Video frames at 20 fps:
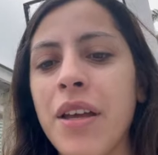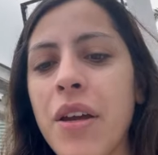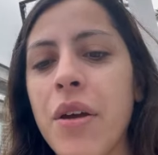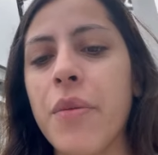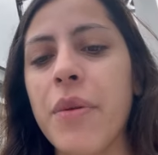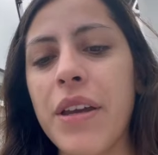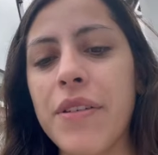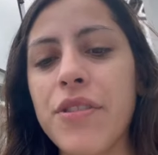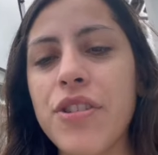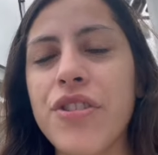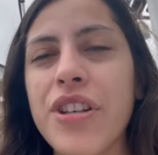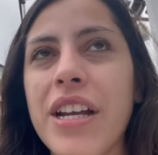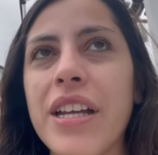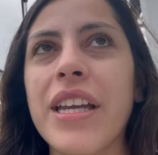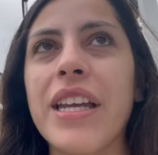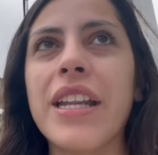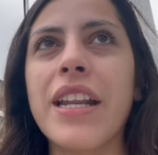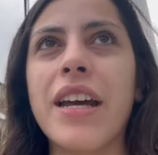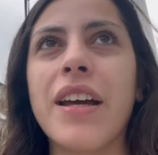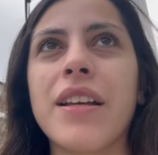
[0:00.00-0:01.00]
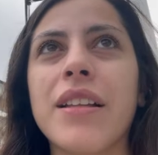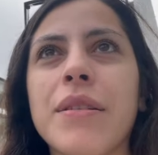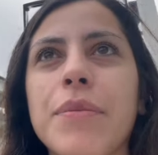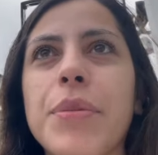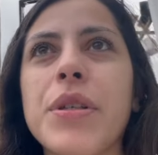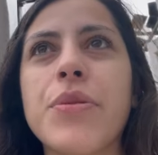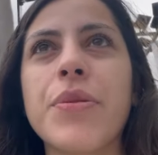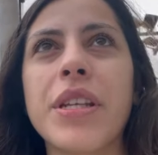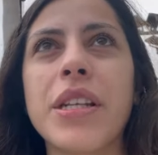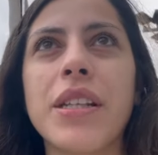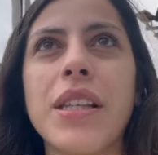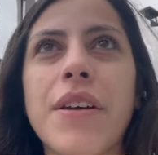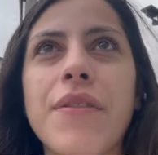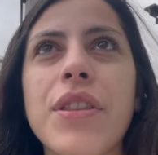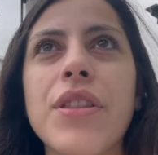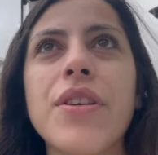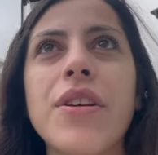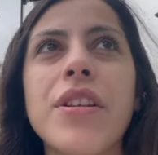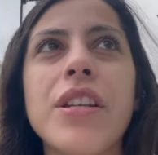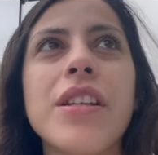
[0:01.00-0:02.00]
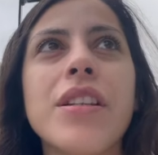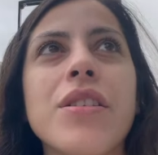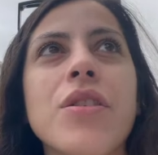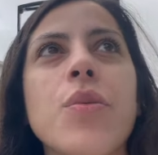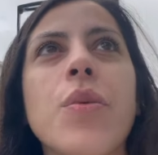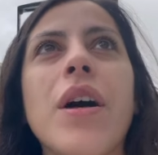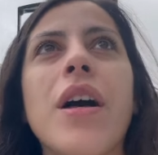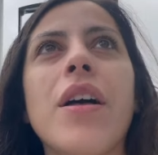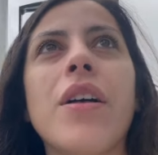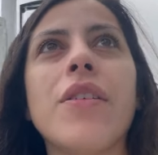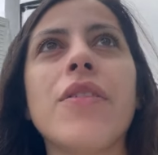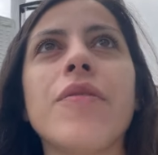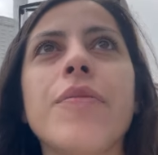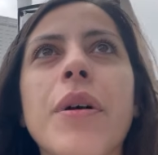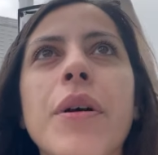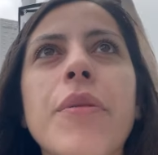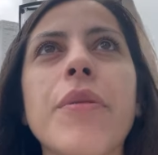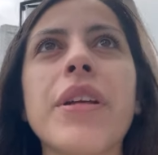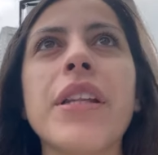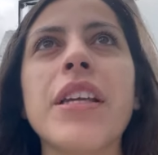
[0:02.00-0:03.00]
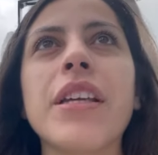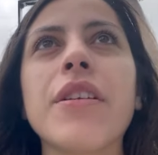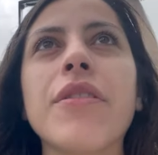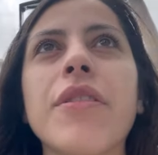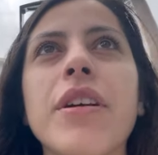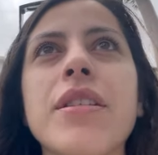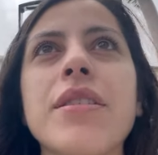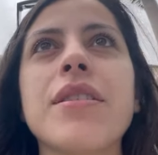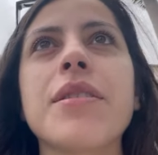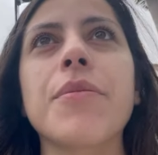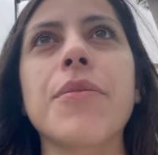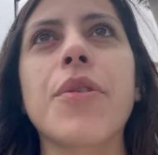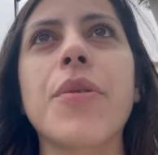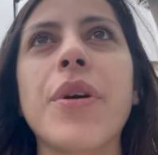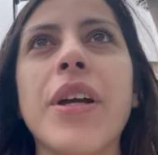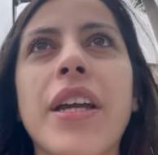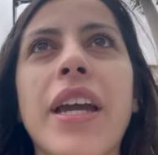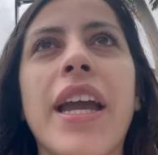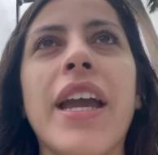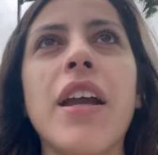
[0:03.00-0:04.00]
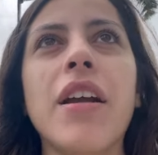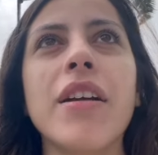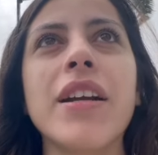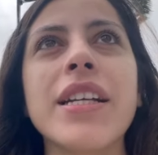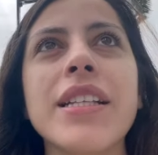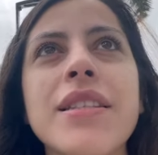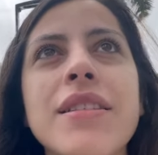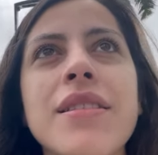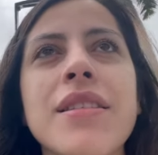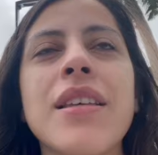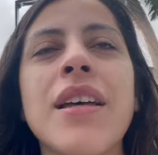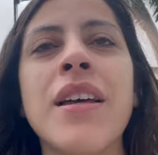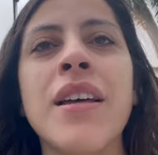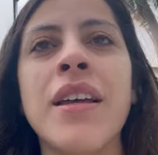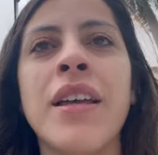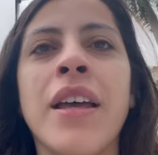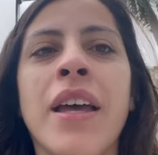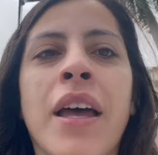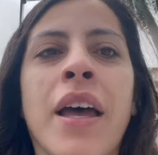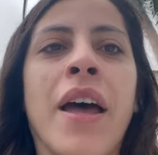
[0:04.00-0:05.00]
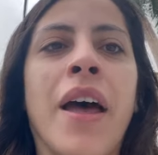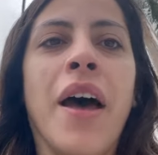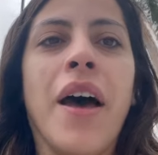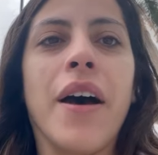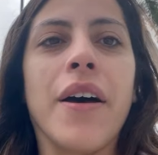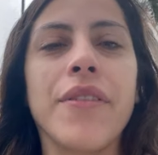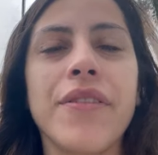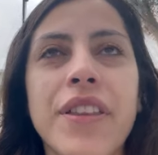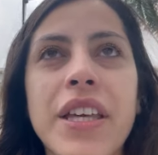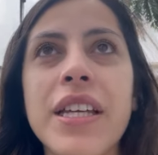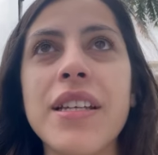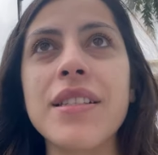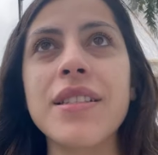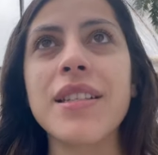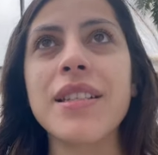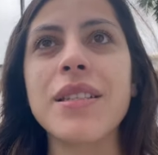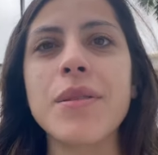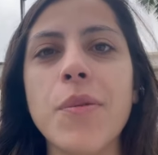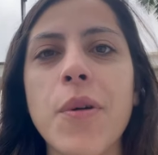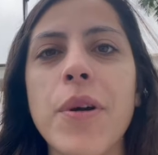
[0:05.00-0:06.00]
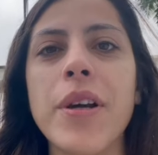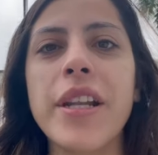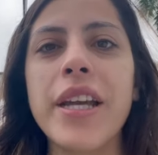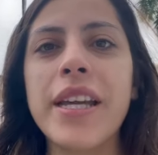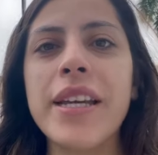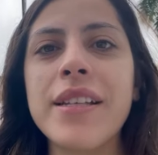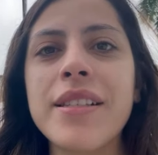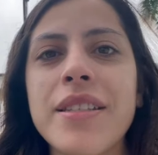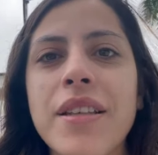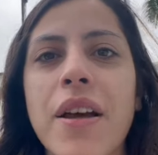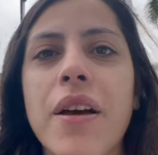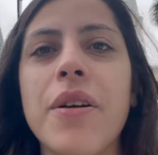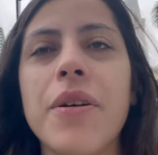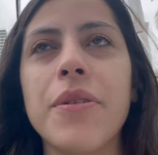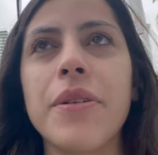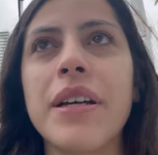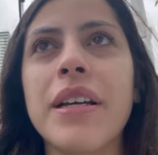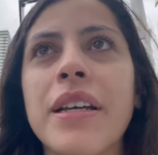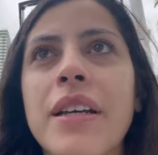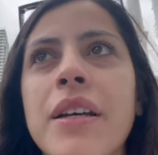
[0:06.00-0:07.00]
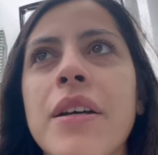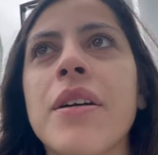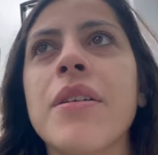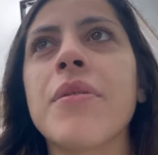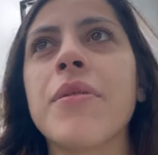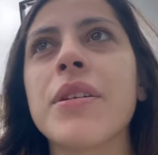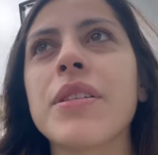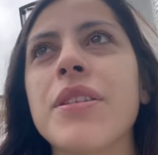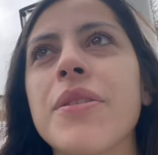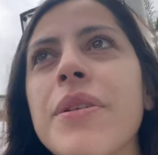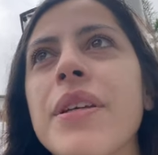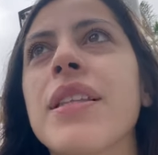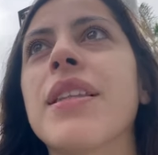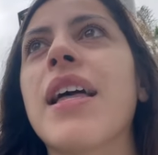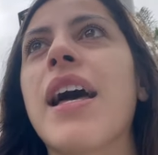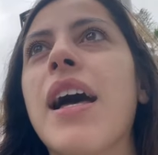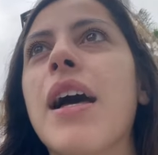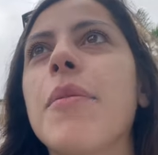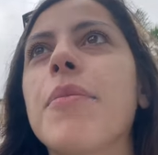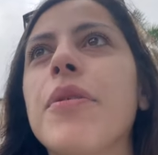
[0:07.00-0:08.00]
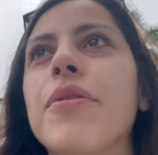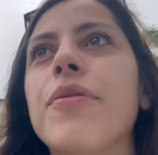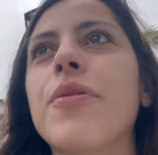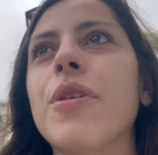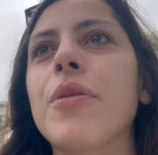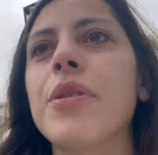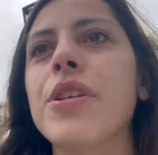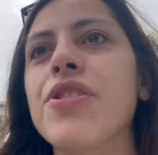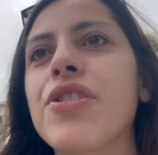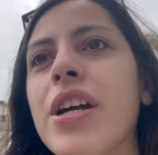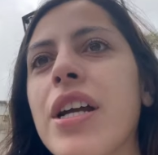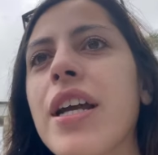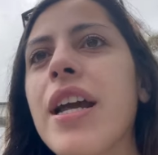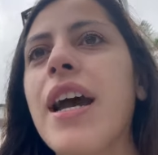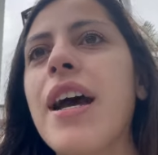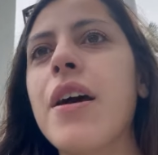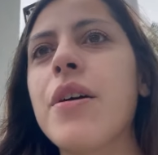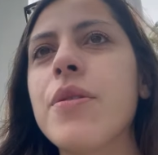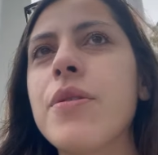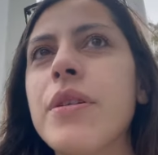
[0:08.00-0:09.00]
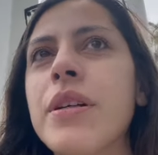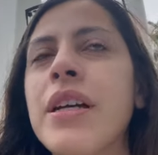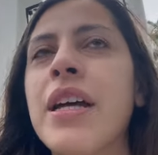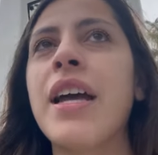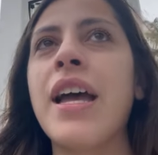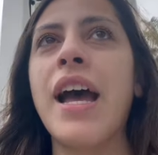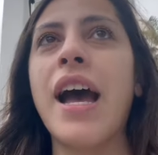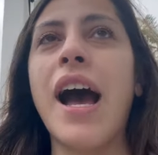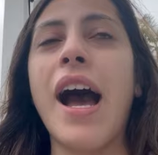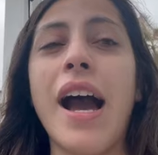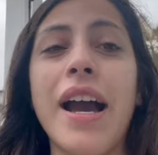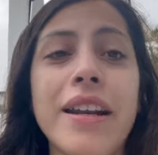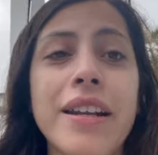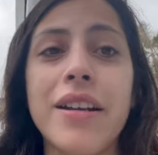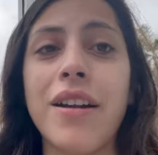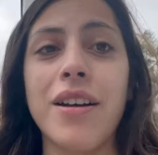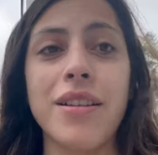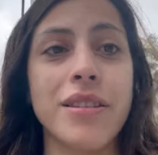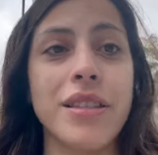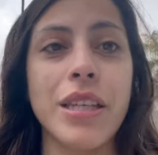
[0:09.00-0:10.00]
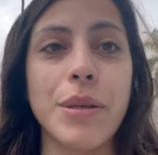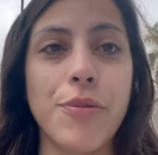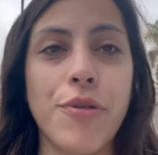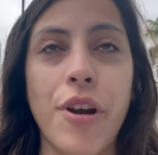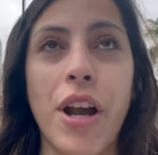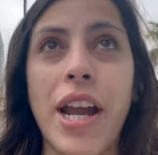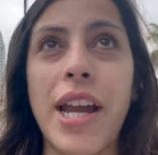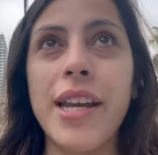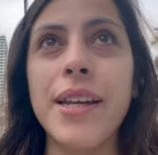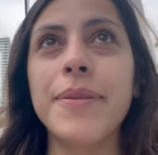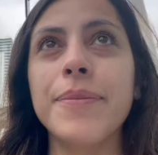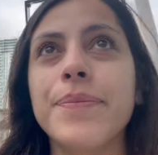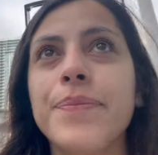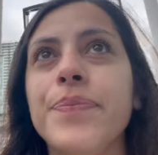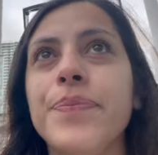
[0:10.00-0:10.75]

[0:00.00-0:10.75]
We have to check in at between 11:30 to 12, but we need to run some quick errands of things this morning. So we're doing that before we check out. I did not sleep great.